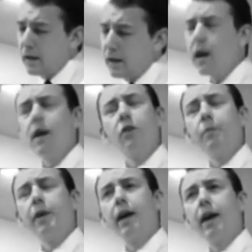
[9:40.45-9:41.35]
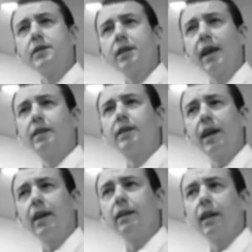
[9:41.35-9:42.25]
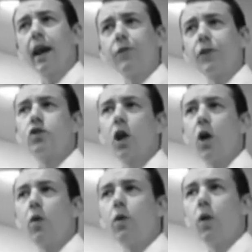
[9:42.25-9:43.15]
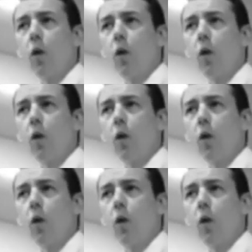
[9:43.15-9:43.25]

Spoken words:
Either because they didn't get the joke,